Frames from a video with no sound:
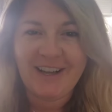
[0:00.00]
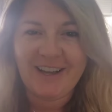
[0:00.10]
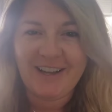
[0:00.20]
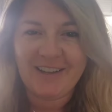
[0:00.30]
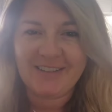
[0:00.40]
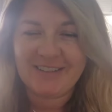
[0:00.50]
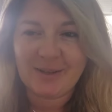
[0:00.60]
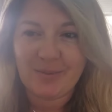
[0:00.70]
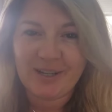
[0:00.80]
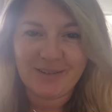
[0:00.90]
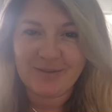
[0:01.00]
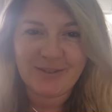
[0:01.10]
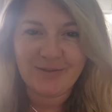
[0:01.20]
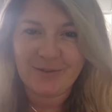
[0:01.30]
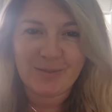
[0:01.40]
uh, someone
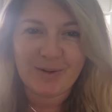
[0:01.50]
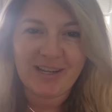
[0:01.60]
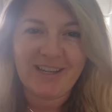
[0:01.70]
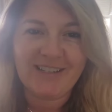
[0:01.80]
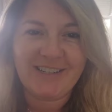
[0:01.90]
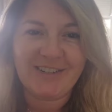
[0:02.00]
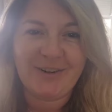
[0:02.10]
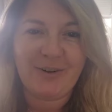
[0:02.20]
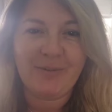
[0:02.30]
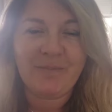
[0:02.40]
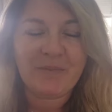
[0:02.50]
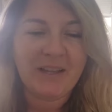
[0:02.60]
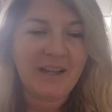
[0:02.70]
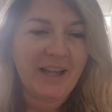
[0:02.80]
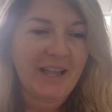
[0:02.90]
from breaking into your home.
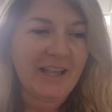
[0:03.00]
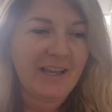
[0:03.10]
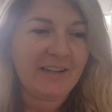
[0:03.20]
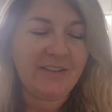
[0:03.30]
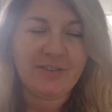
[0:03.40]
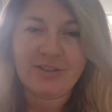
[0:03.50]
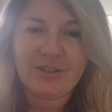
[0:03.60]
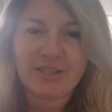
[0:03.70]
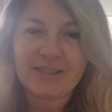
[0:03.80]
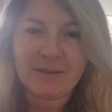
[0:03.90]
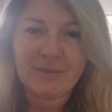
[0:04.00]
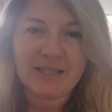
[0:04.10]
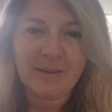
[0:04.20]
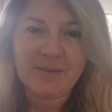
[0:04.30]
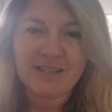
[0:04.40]
And those are just some
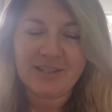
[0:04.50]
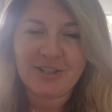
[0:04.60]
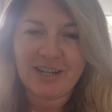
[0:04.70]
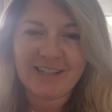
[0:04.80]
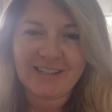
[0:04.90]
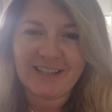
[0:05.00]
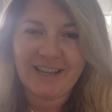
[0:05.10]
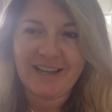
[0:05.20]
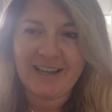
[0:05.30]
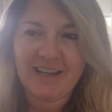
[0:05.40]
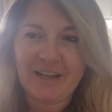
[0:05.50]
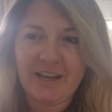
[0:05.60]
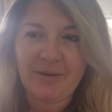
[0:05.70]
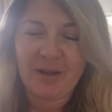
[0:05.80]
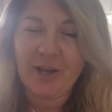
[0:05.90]
tips and tricks. And
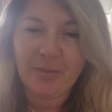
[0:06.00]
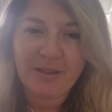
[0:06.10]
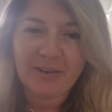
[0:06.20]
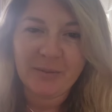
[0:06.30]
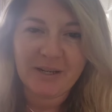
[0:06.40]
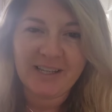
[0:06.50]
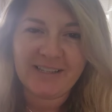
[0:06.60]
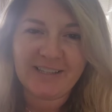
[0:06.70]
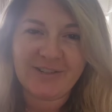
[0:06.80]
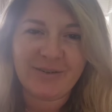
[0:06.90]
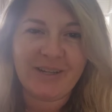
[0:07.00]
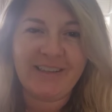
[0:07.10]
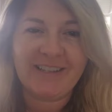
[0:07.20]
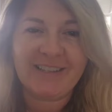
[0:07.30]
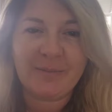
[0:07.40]
um, I hope that everybody is
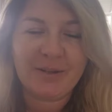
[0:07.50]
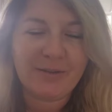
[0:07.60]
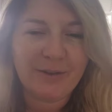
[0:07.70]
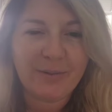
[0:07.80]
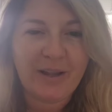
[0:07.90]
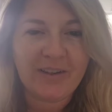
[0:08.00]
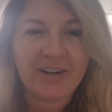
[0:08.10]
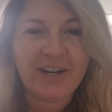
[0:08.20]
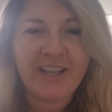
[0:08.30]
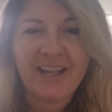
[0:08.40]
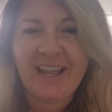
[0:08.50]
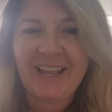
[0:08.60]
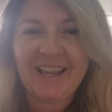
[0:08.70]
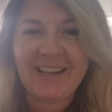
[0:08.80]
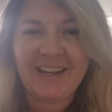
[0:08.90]
enjoying this beautiful weather.
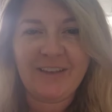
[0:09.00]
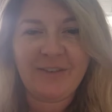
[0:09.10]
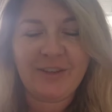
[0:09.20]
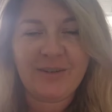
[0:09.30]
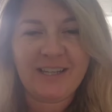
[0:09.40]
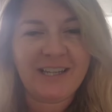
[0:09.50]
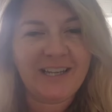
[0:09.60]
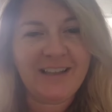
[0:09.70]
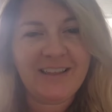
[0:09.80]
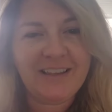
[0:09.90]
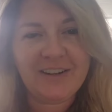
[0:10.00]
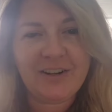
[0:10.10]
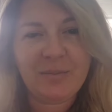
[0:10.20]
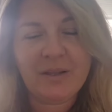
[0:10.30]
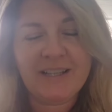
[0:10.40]
And if you need anything at
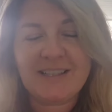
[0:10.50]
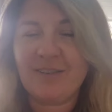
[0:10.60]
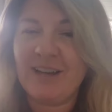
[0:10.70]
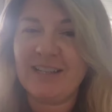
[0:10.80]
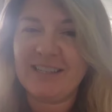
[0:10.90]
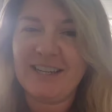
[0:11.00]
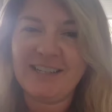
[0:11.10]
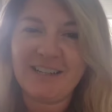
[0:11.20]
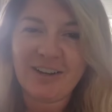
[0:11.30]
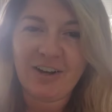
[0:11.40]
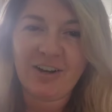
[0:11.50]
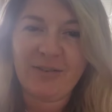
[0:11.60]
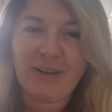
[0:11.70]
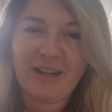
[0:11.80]
all, please don't hesitate to call